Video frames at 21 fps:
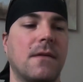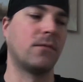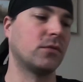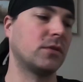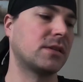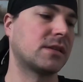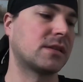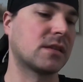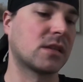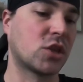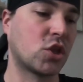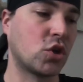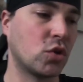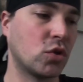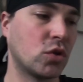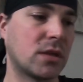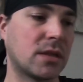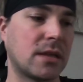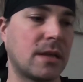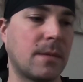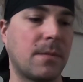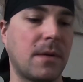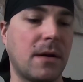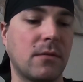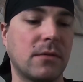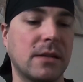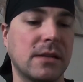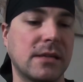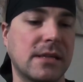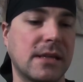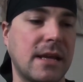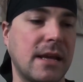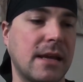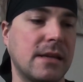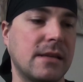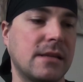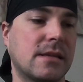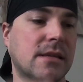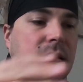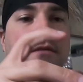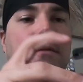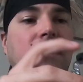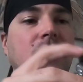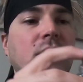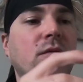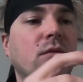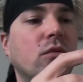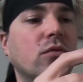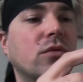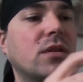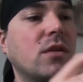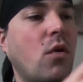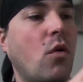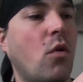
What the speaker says: What is good about this case, when you want to